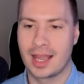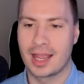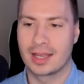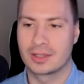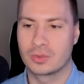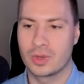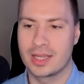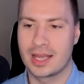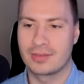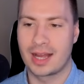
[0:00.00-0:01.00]
and
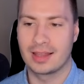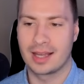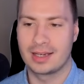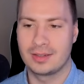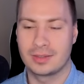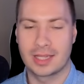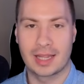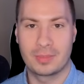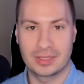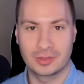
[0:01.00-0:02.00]
we have highlighted
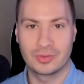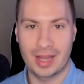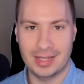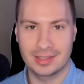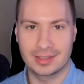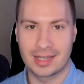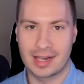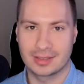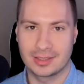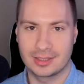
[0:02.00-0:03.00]
a Pennsylvania
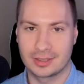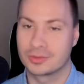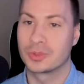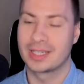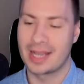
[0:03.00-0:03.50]
analysis of three